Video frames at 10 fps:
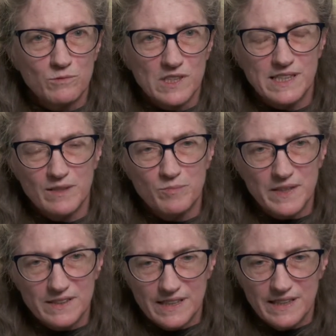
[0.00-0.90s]
was the
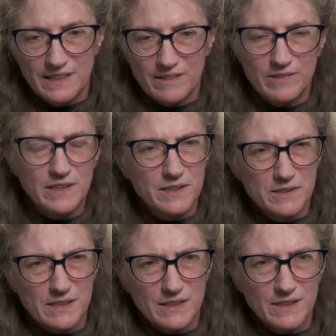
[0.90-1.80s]
ability of the
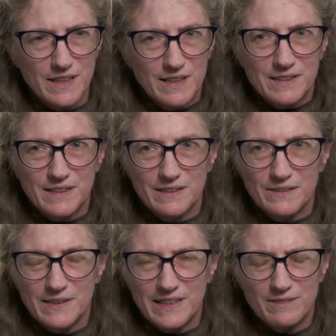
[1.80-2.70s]
user
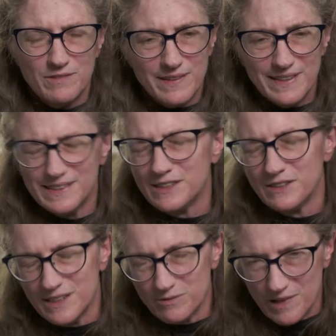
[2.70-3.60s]
to, in a very
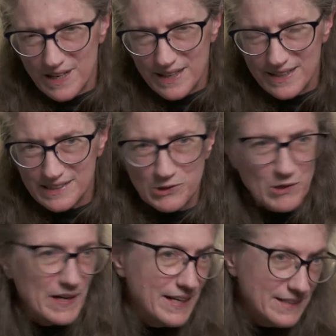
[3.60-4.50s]
intuitive way,
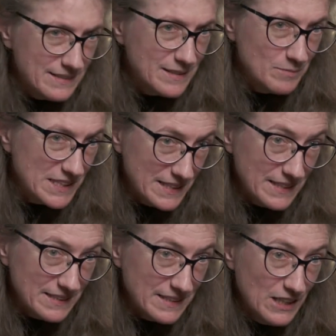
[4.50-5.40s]
train the
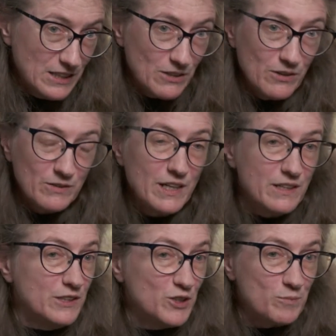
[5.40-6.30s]
machine. So you're